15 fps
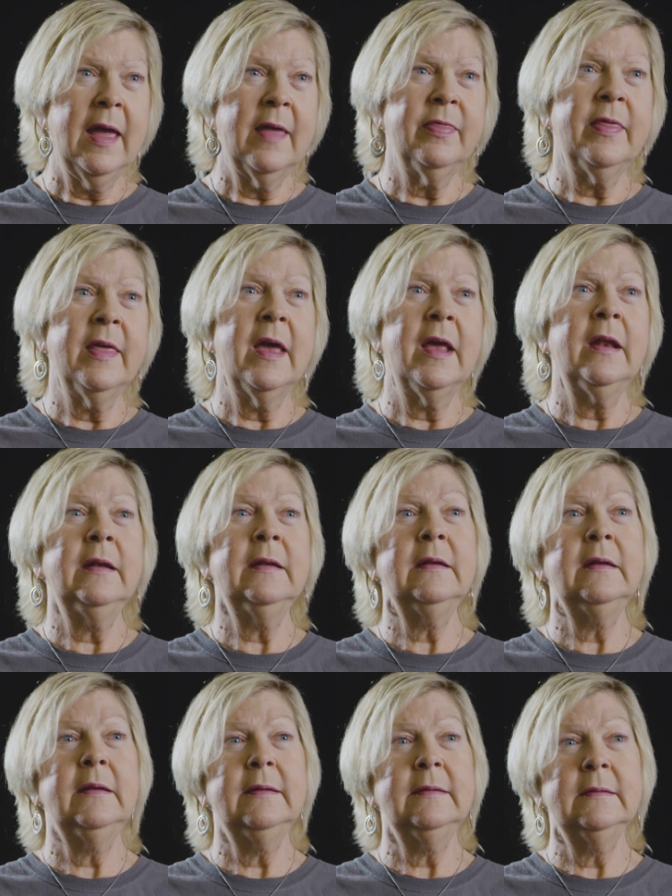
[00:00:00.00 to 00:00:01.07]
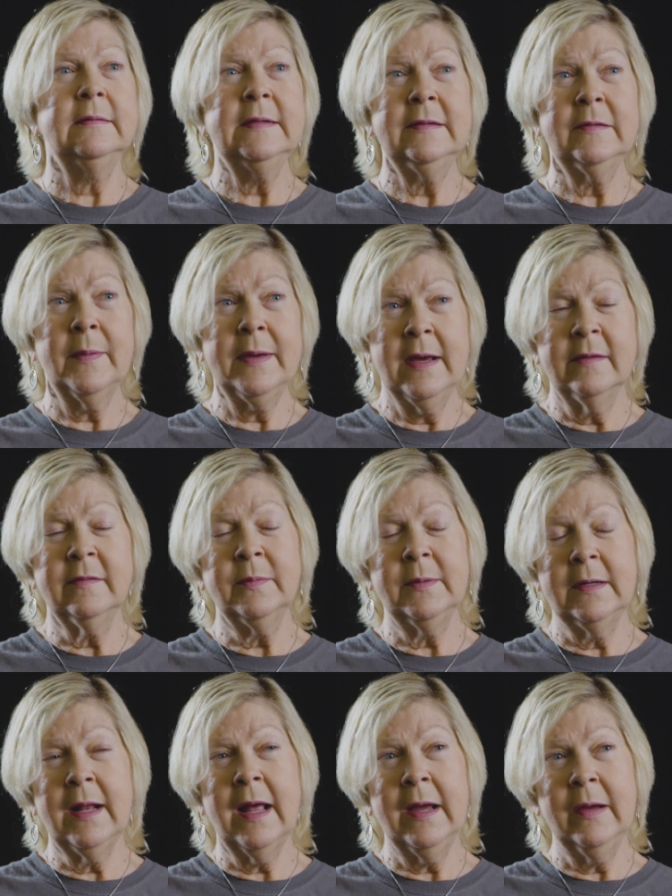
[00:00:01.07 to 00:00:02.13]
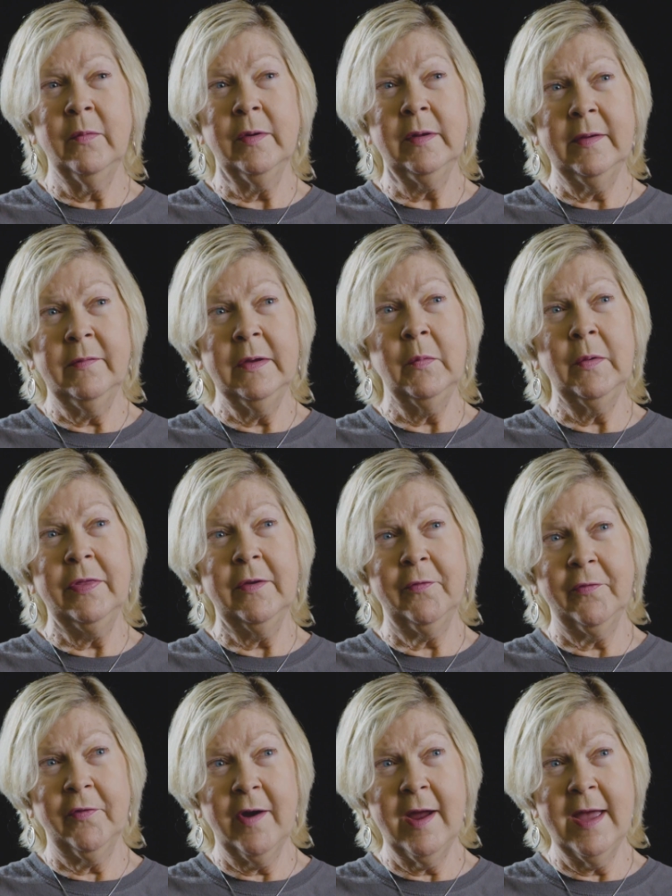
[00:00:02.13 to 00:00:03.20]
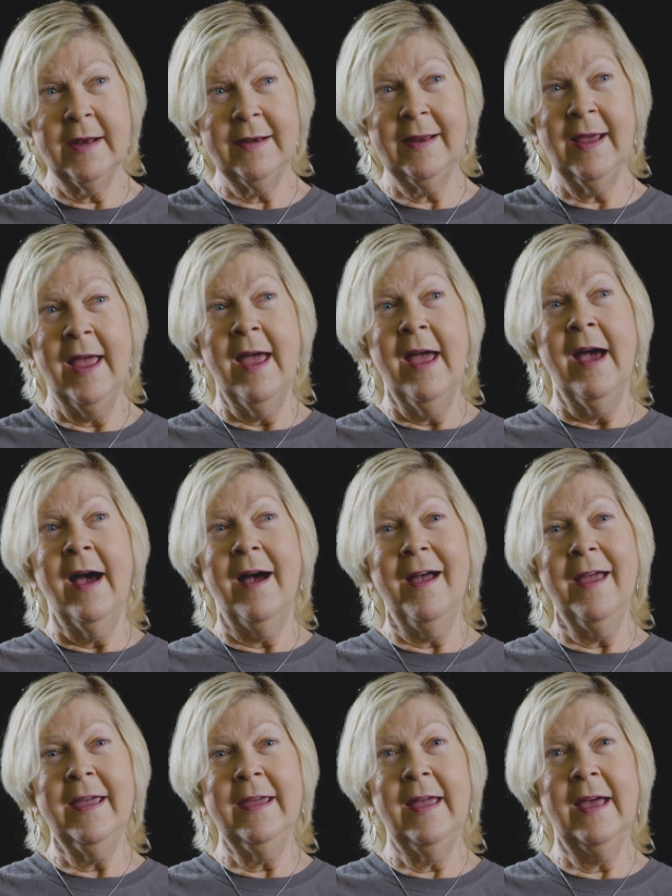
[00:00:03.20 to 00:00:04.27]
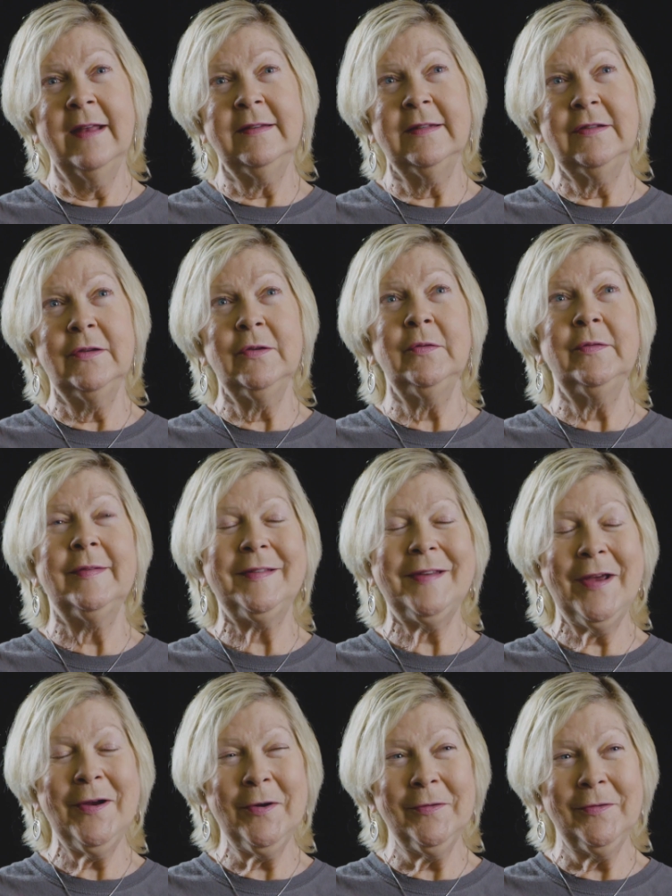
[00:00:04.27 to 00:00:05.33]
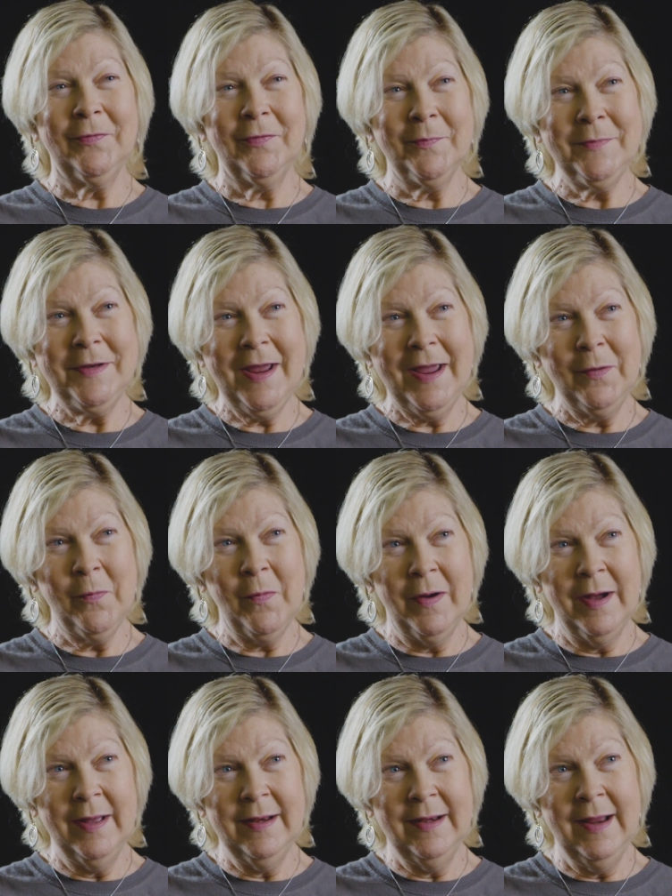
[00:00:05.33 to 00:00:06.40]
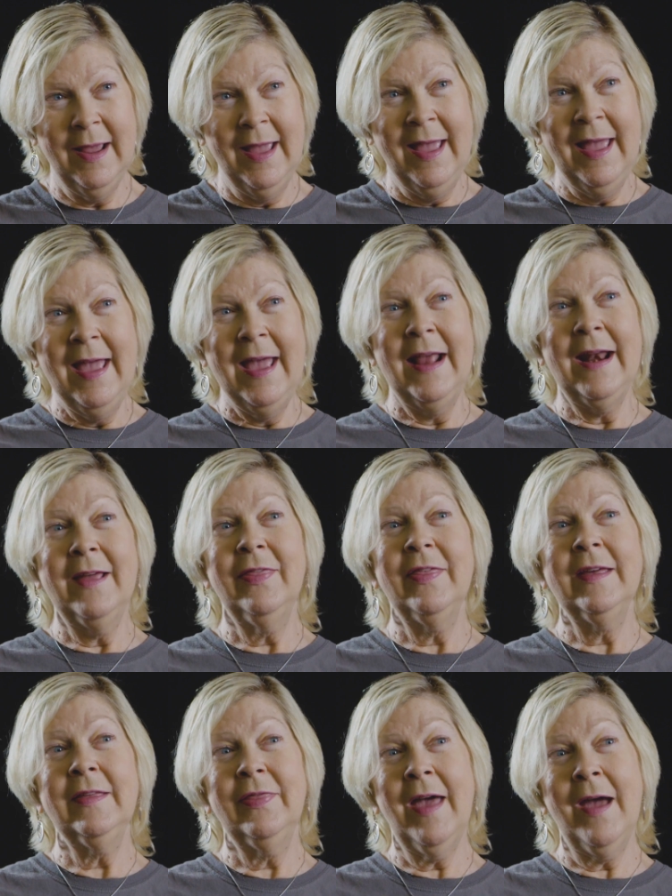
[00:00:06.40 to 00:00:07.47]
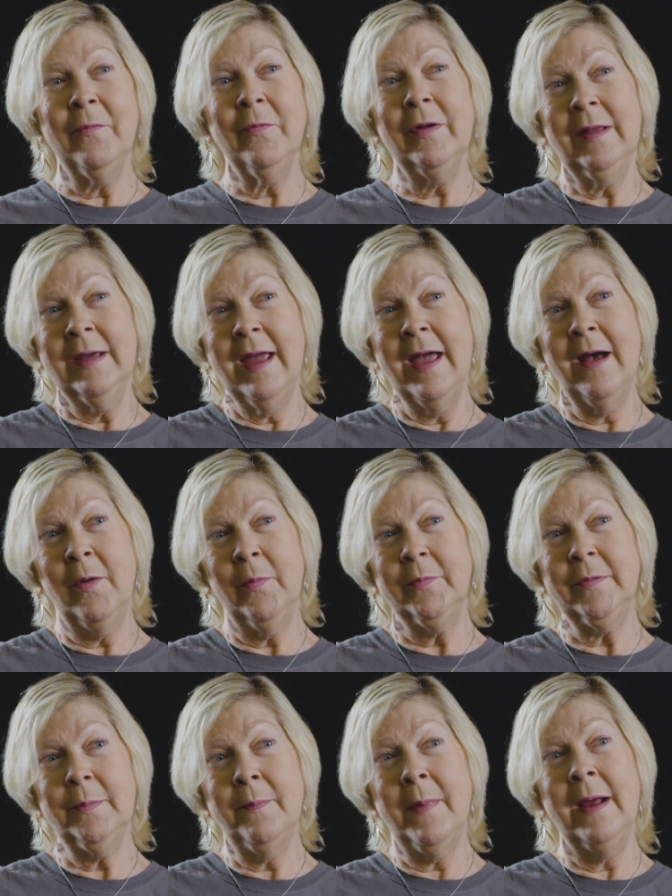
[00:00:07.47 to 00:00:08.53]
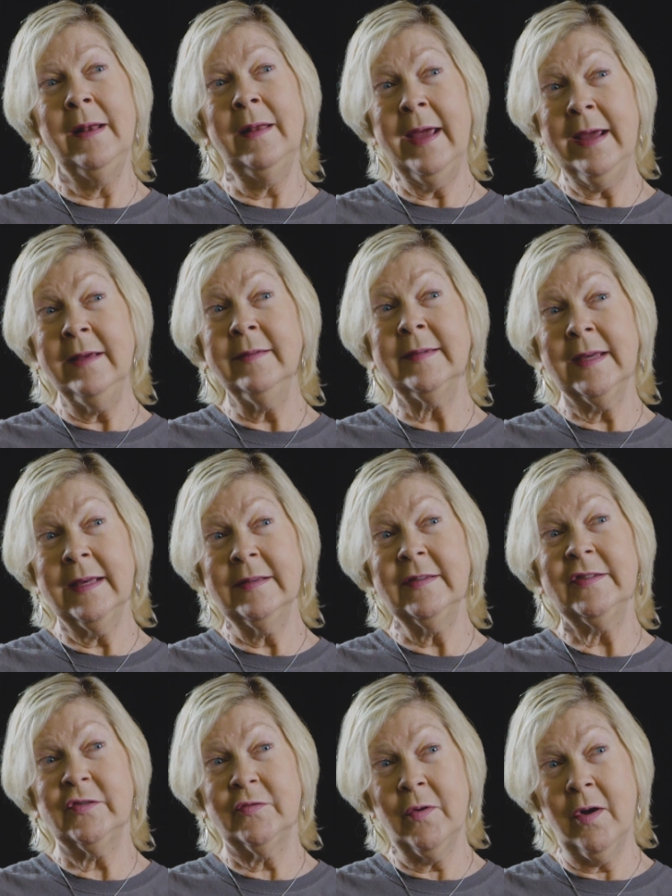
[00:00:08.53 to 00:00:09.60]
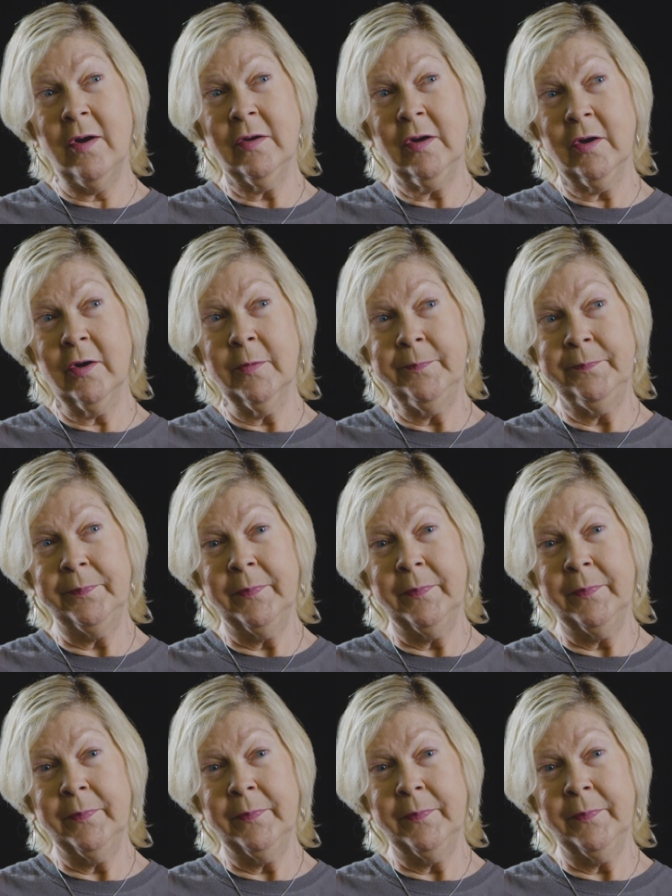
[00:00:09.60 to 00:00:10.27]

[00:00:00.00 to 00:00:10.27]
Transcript: And then since my husband and I were living with a friend, I had to do stairs from day one. And I think that really helped my legs get stronger.